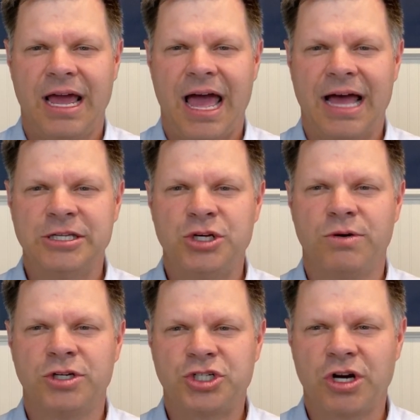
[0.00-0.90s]
as you
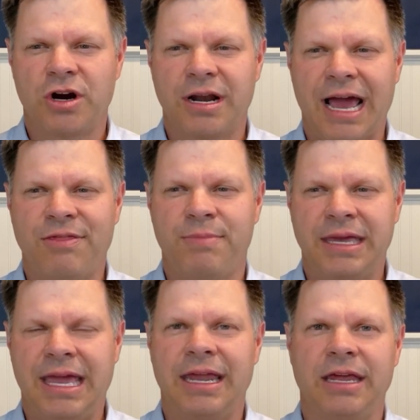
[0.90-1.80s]
insured at the
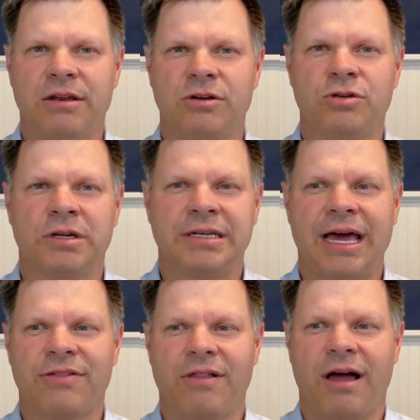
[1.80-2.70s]
beginning due to
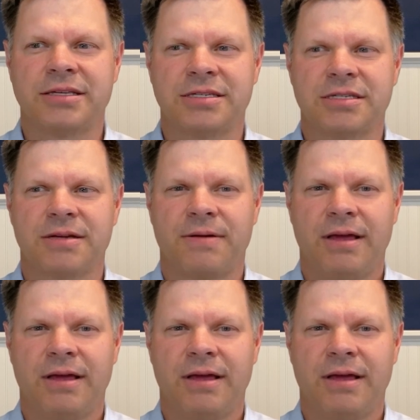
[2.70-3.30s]
death losses.